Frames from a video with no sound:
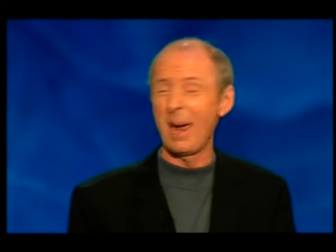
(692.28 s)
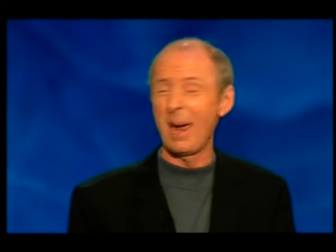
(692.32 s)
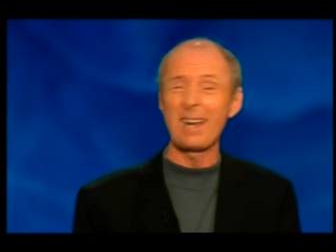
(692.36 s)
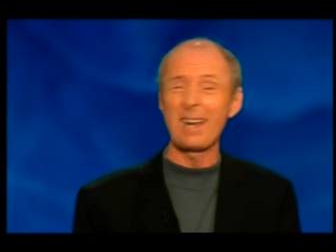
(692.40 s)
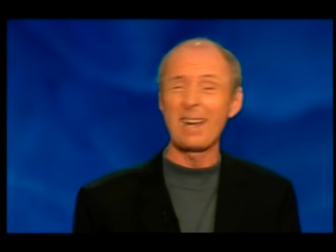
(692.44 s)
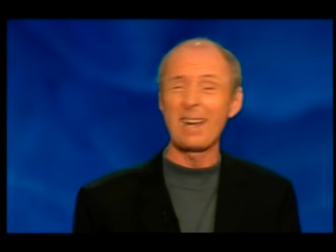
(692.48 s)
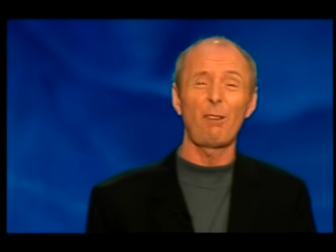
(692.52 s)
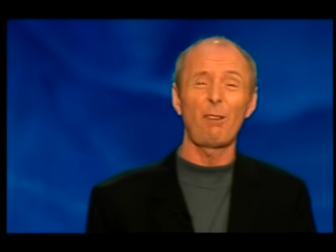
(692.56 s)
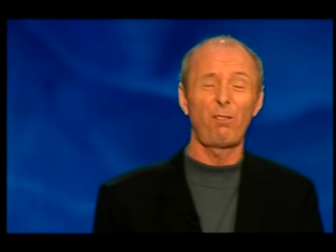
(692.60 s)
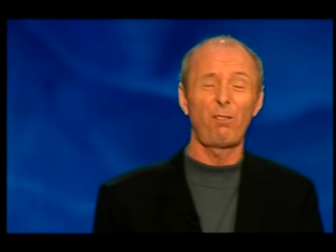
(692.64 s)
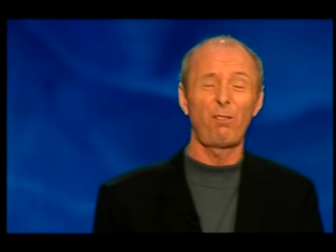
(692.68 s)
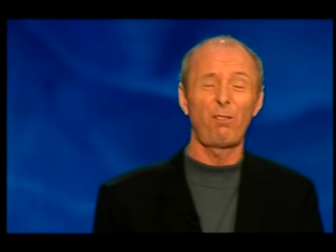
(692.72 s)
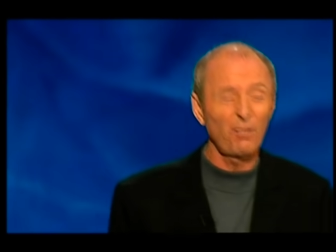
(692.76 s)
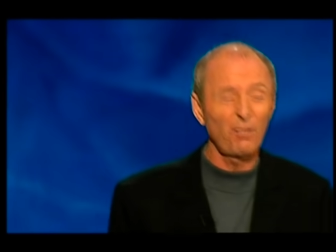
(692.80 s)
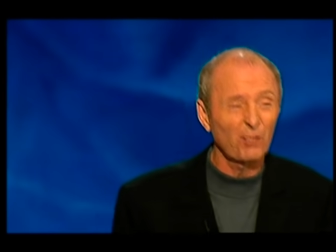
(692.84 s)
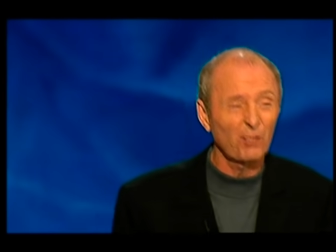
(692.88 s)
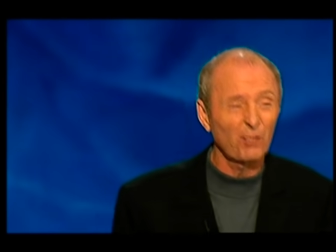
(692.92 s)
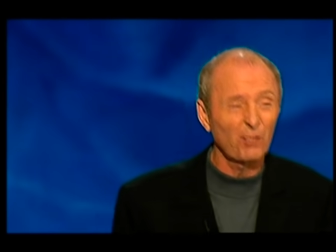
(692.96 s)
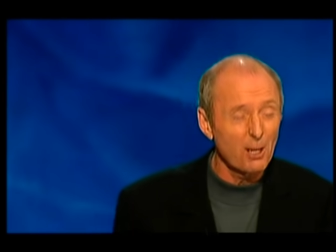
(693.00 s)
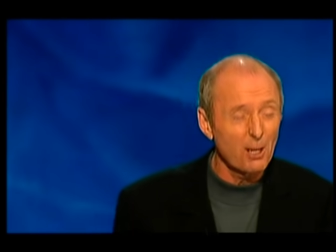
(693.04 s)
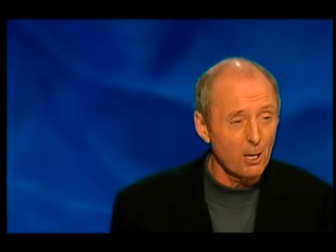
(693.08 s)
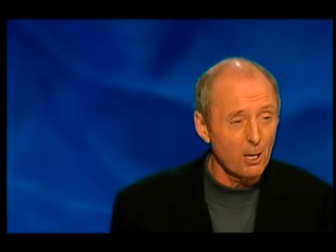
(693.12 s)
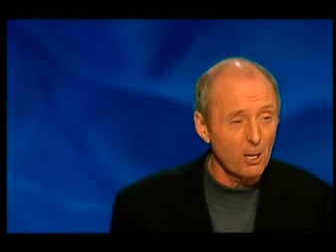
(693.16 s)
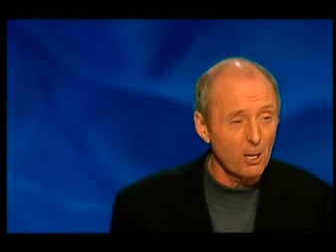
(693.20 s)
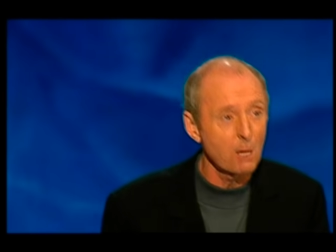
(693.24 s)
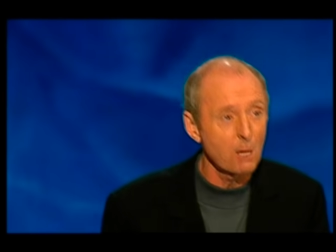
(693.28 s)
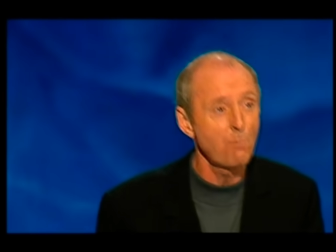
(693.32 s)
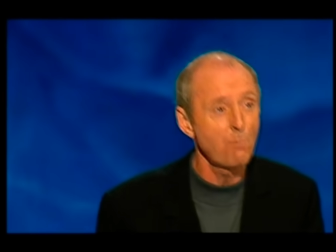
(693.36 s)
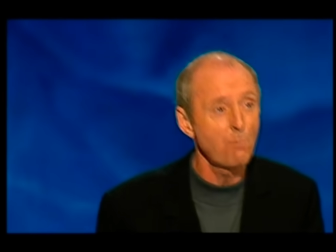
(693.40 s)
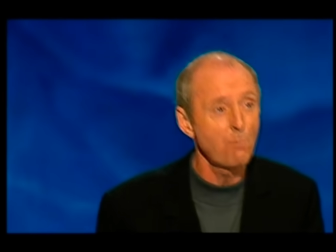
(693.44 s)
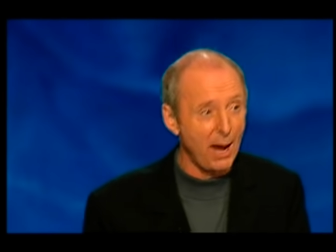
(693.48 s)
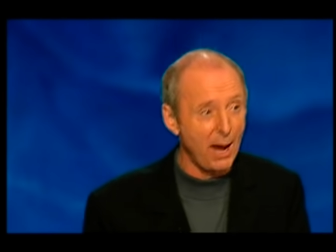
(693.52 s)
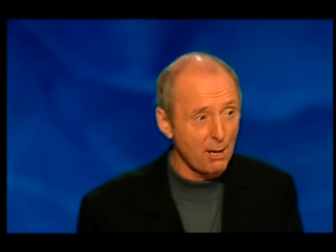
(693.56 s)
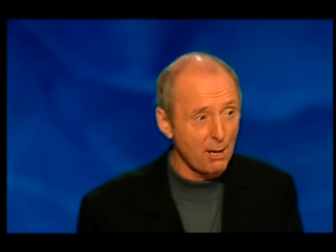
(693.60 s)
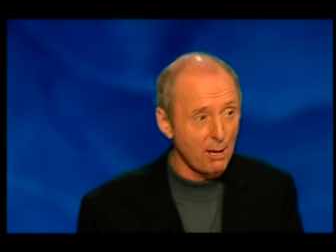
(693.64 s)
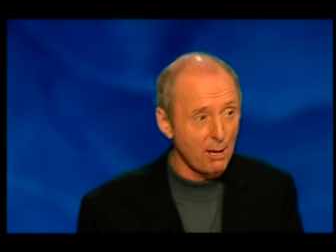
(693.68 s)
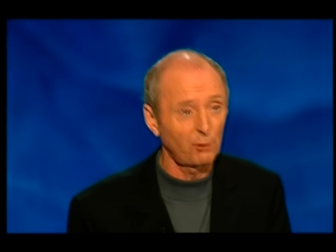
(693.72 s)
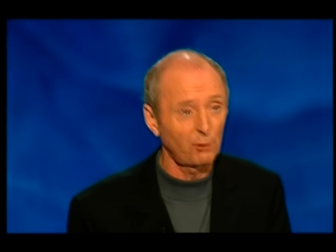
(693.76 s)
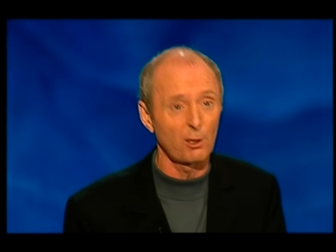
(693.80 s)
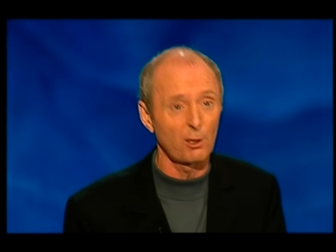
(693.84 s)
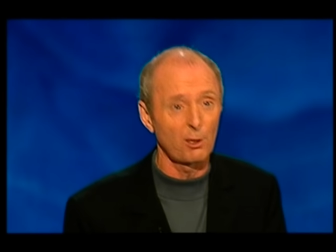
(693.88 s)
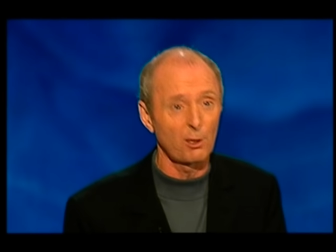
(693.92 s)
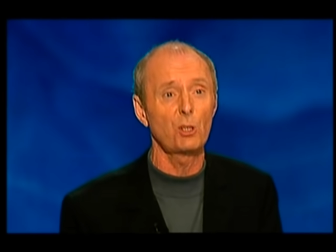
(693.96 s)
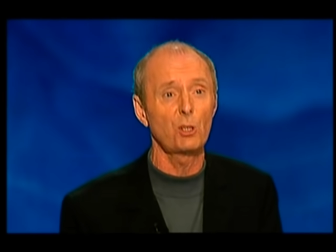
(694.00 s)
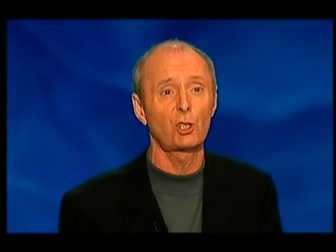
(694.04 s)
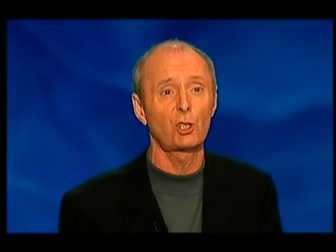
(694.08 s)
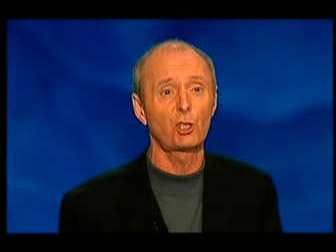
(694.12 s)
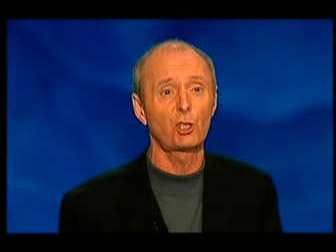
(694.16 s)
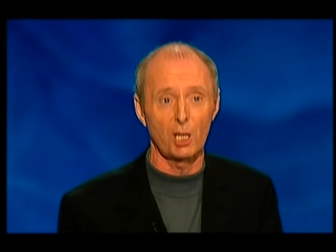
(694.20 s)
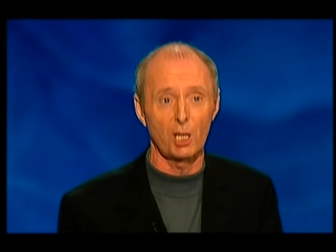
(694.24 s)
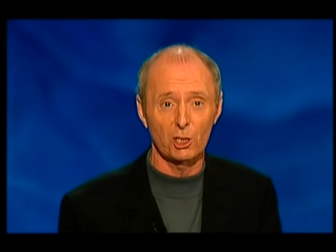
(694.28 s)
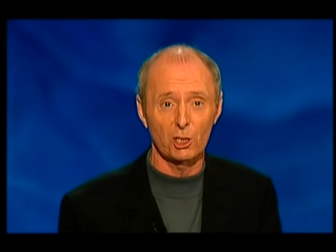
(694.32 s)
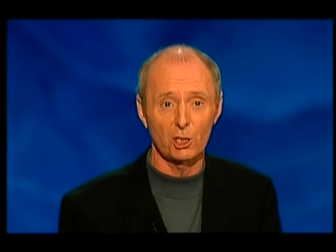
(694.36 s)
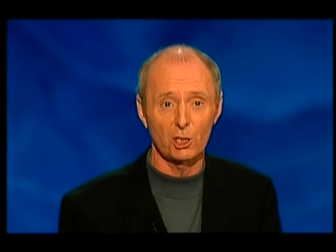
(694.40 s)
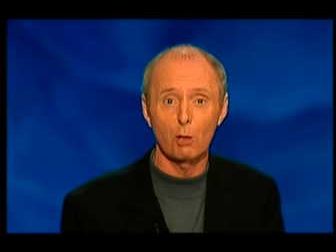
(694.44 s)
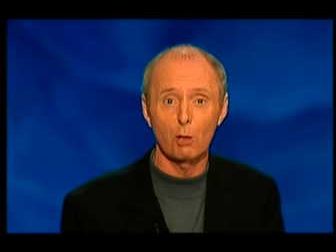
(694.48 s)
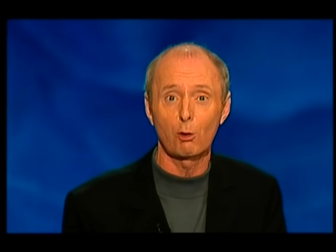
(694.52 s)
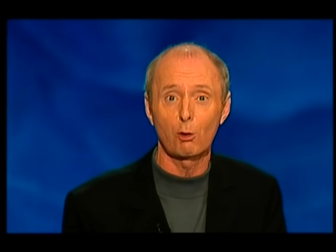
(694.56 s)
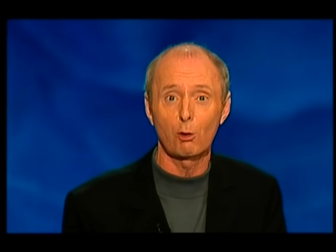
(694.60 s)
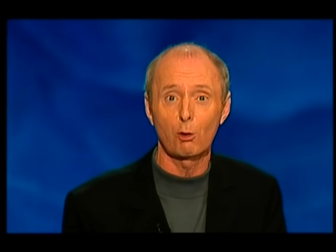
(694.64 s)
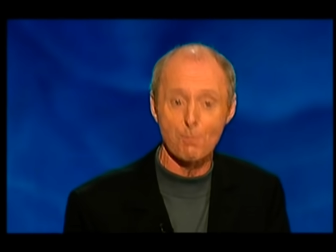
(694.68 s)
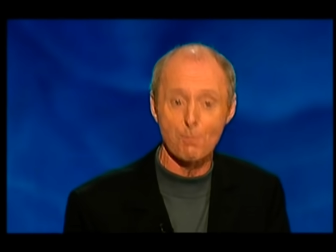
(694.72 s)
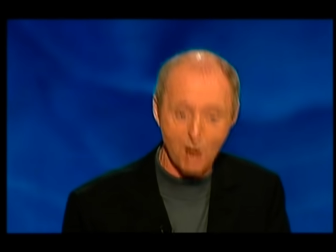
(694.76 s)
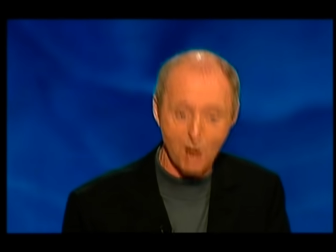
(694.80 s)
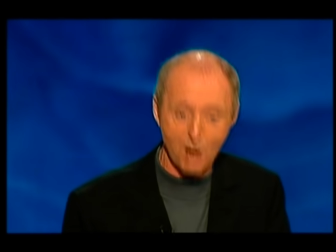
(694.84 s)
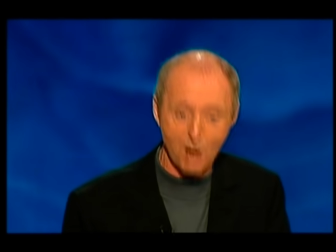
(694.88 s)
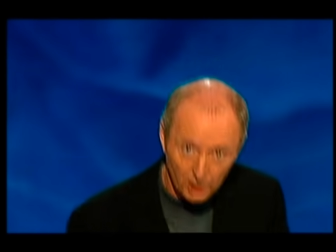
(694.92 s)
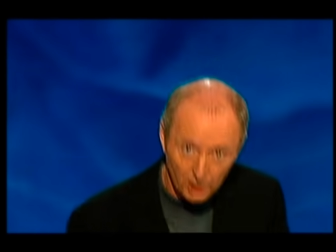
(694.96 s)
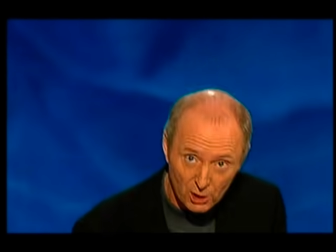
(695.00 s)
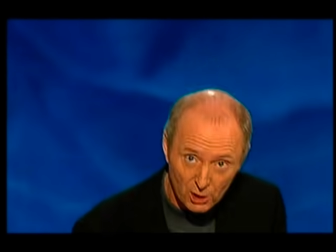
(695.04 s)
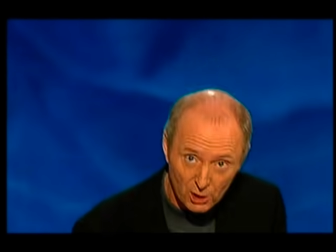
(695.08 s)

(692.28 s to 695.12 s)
paying out £1,500 for a machine so Grandma